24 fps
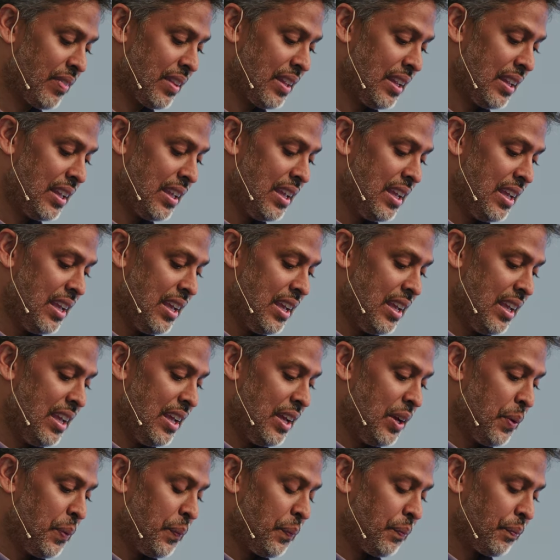
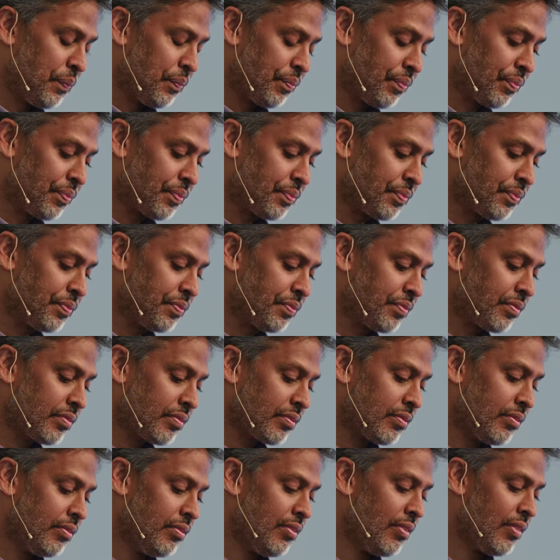
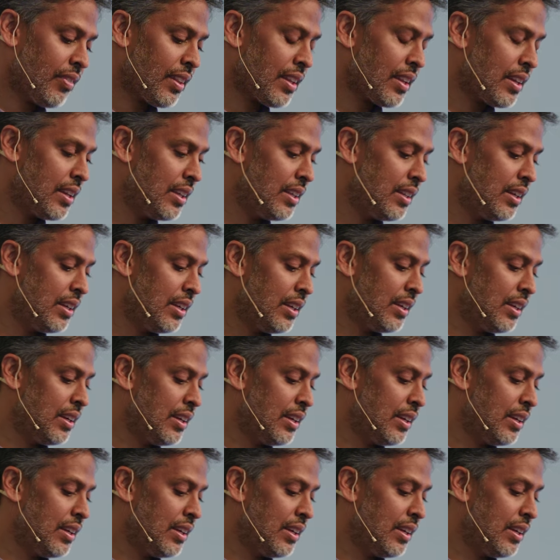No one is speaking in this clip.